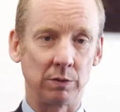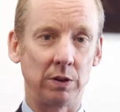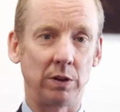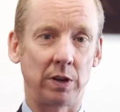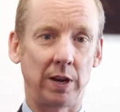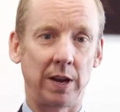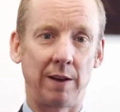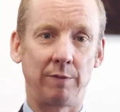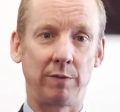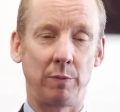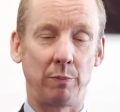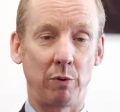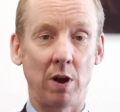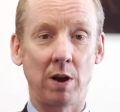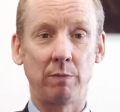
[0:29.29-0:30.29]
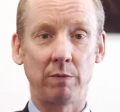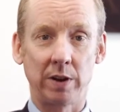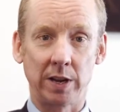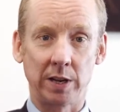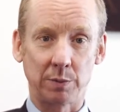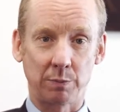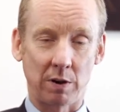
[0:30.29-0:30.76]
you can have the primary
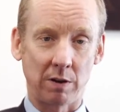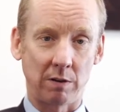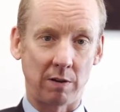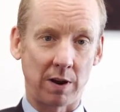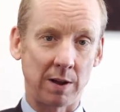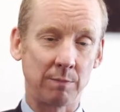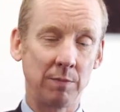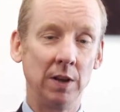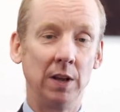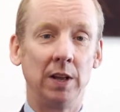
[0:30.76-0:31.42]
years programme,